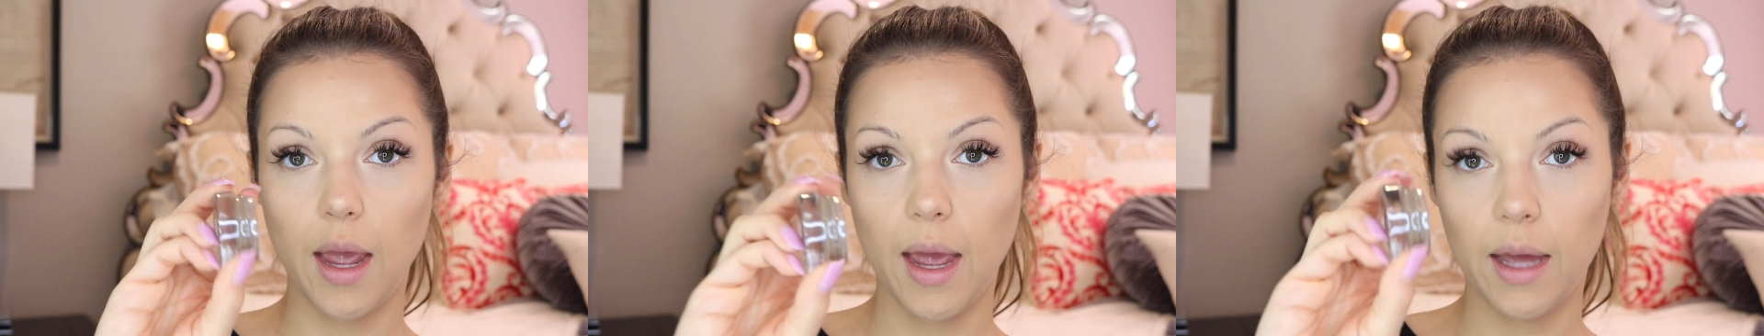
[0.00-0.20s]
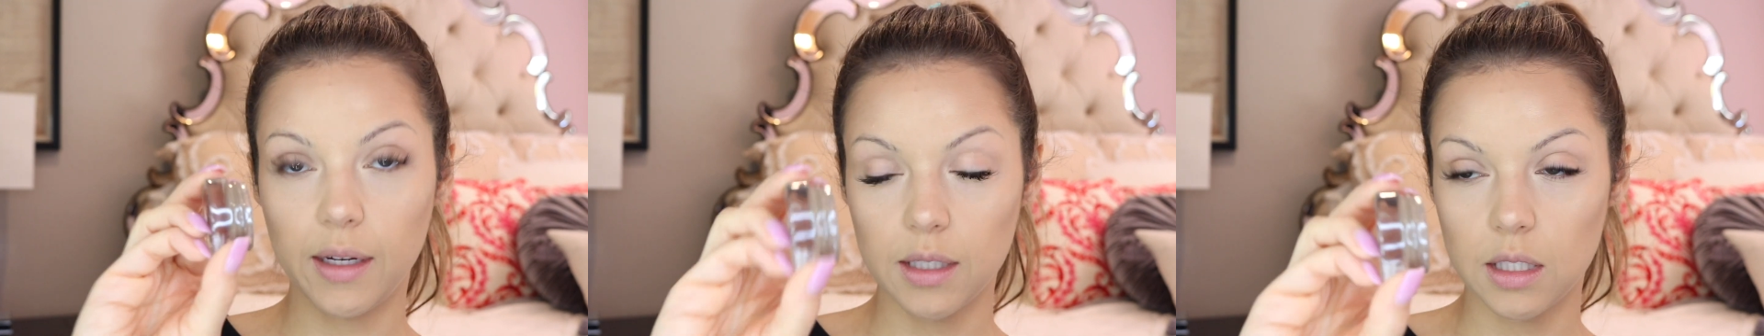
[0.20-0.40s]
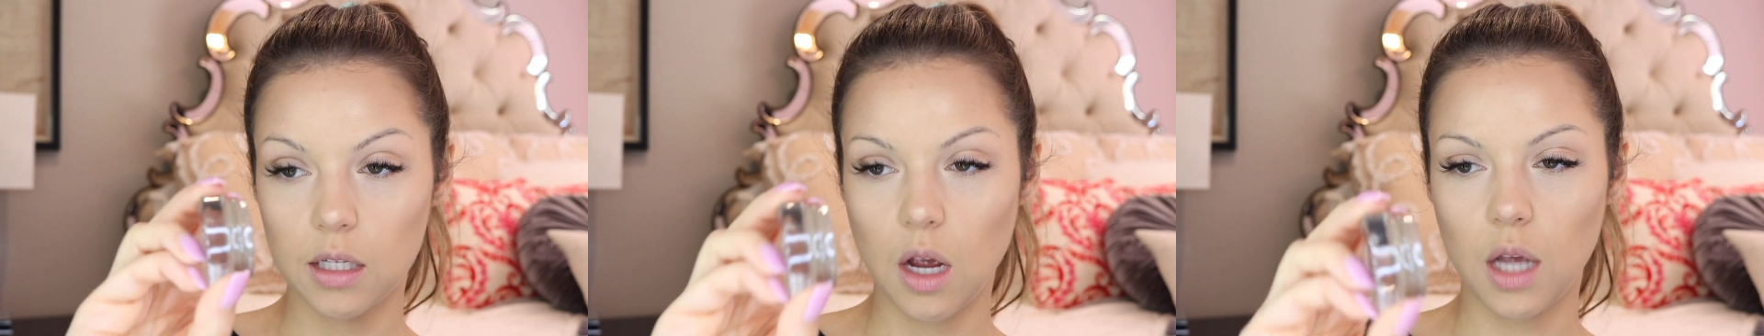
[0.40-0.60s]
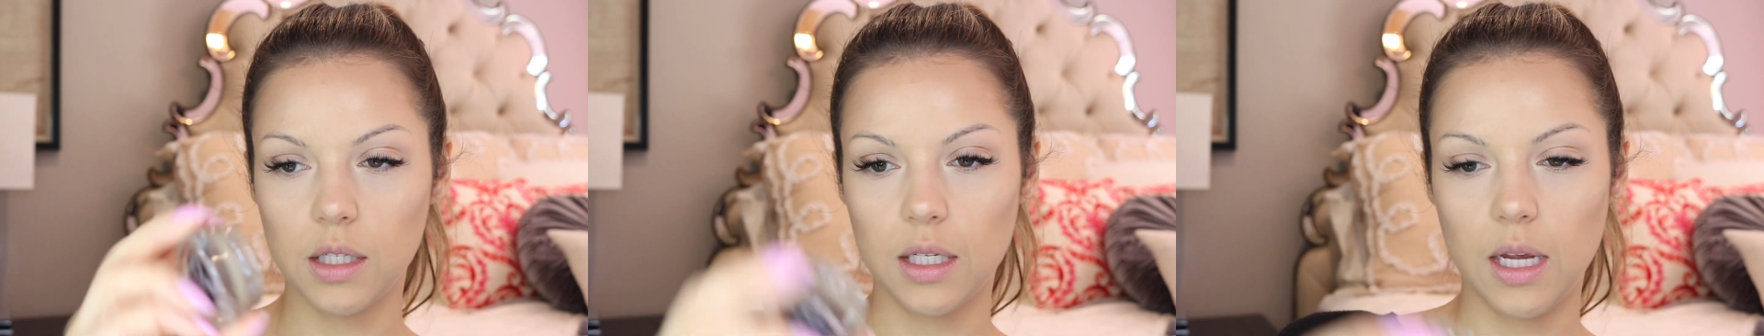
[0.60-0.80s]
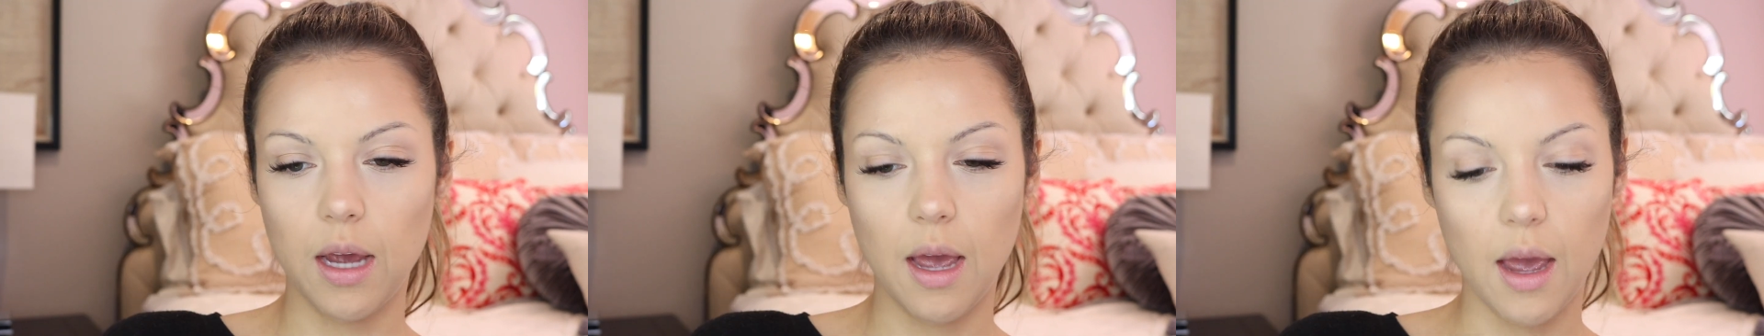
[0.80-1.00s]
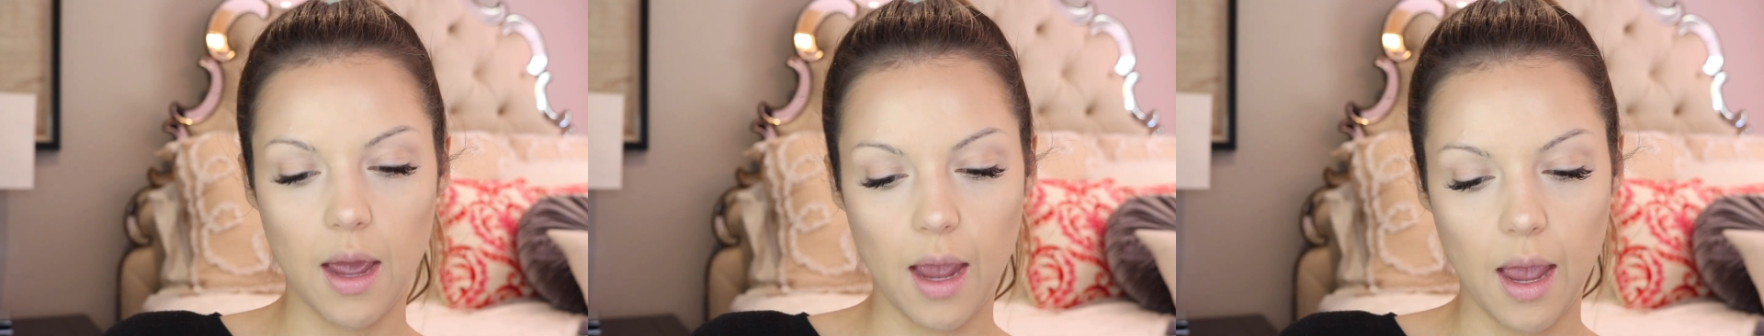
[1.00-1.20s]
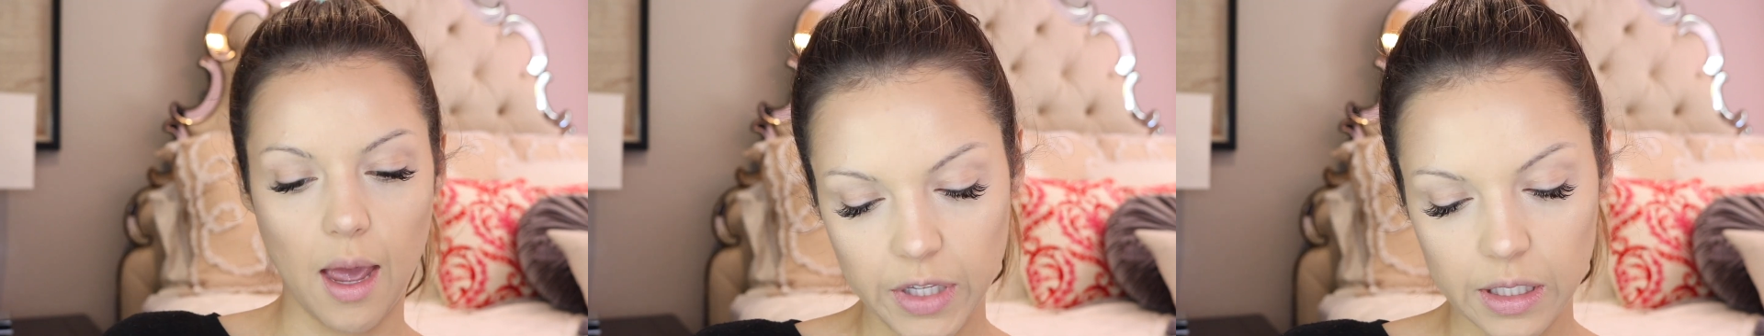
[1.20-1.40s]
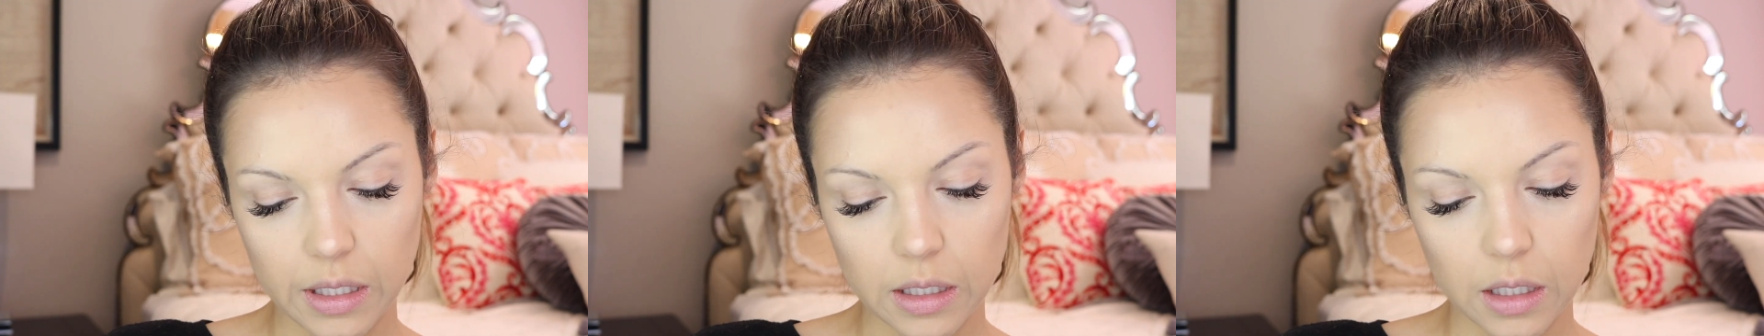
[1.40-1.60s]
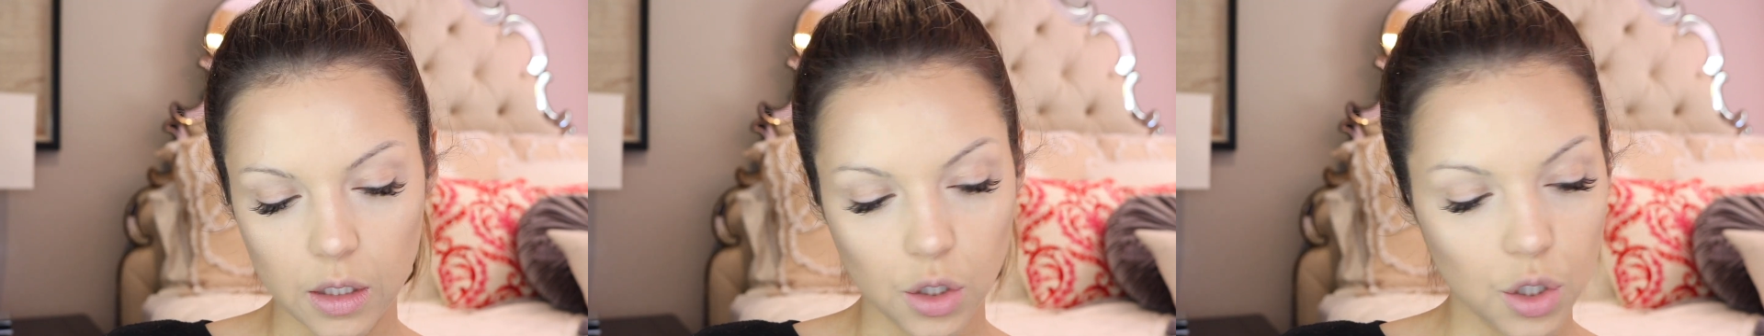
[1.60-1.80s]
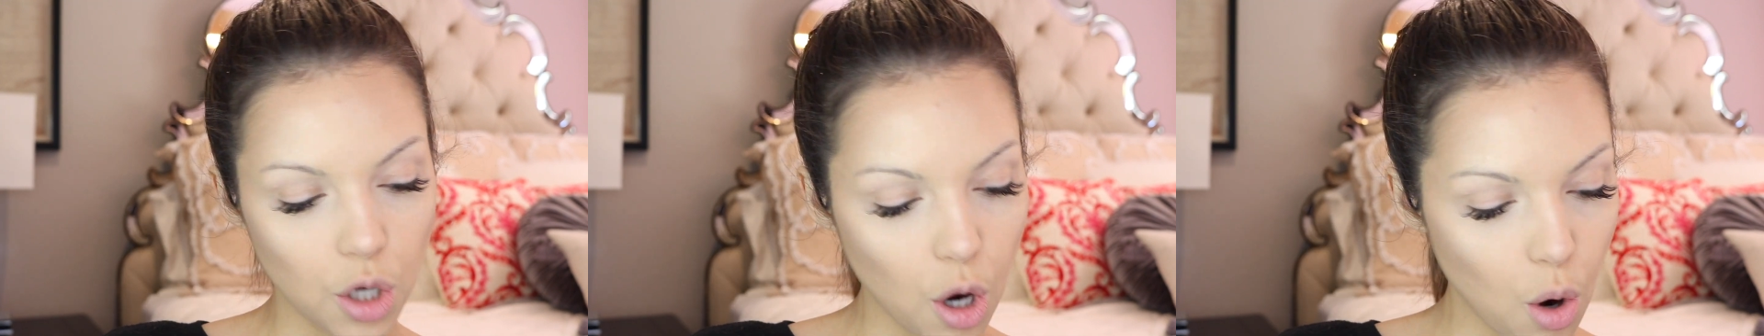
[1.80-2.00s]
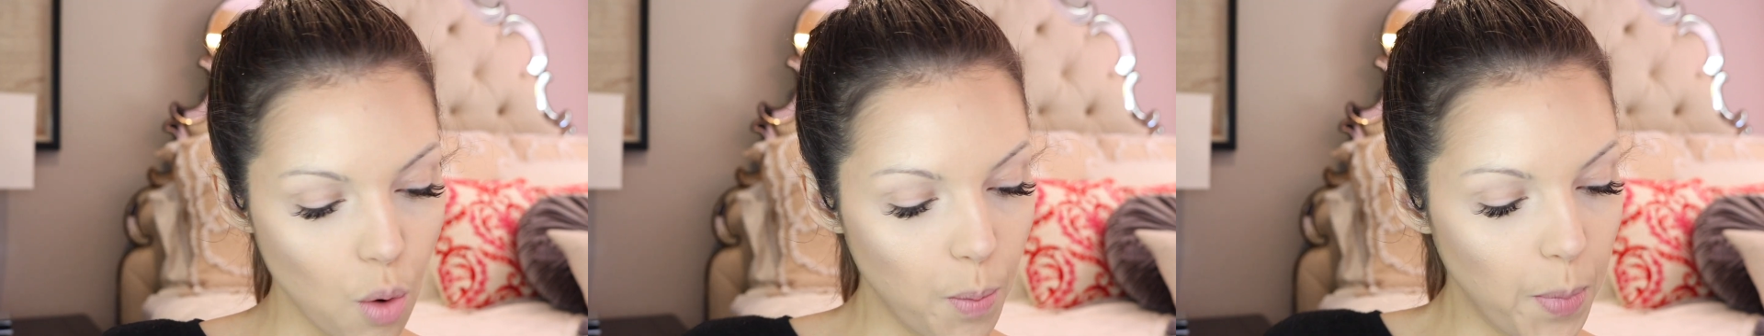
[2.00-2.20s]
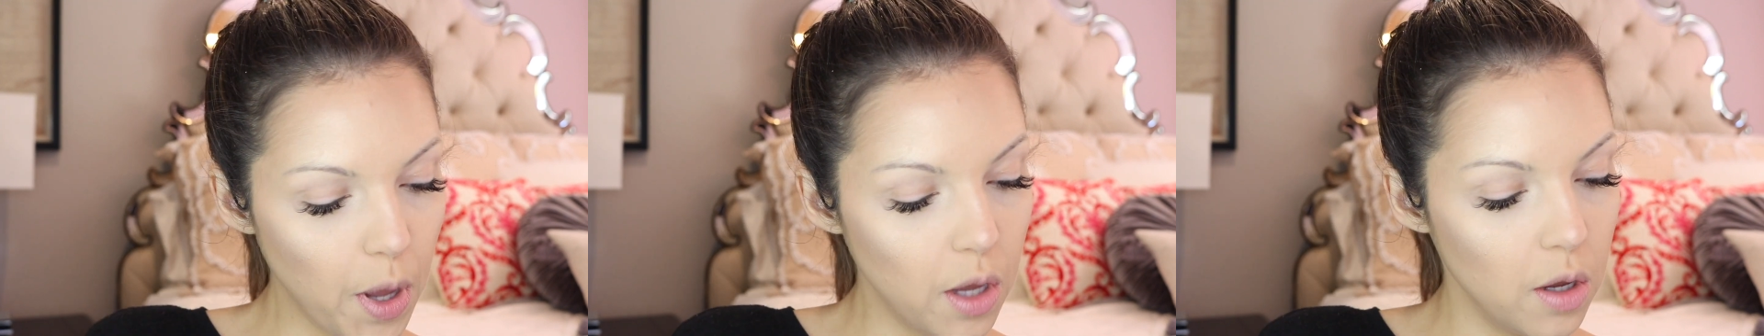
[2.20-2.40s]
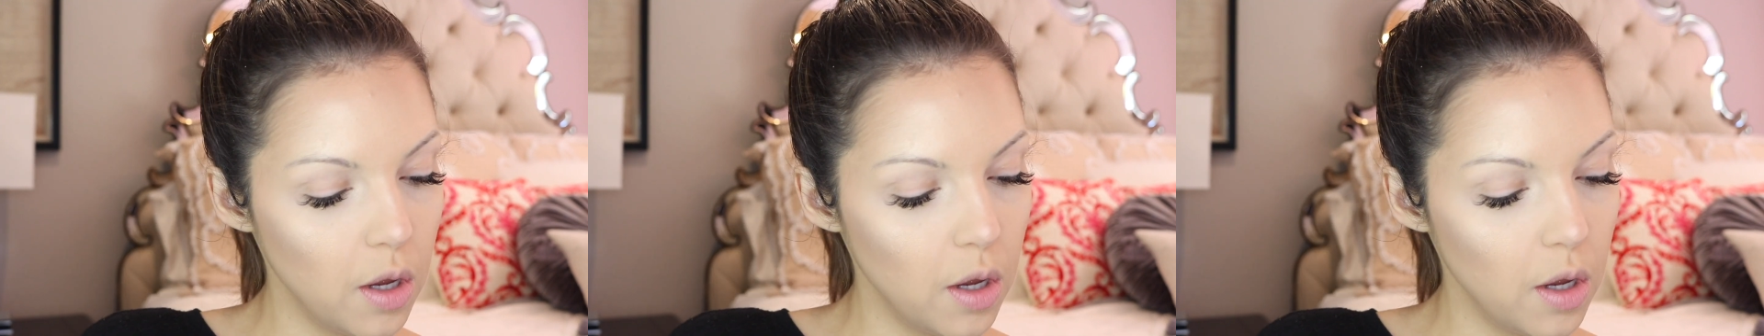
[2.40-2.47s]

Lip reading: Anastasia, and this is in taupe.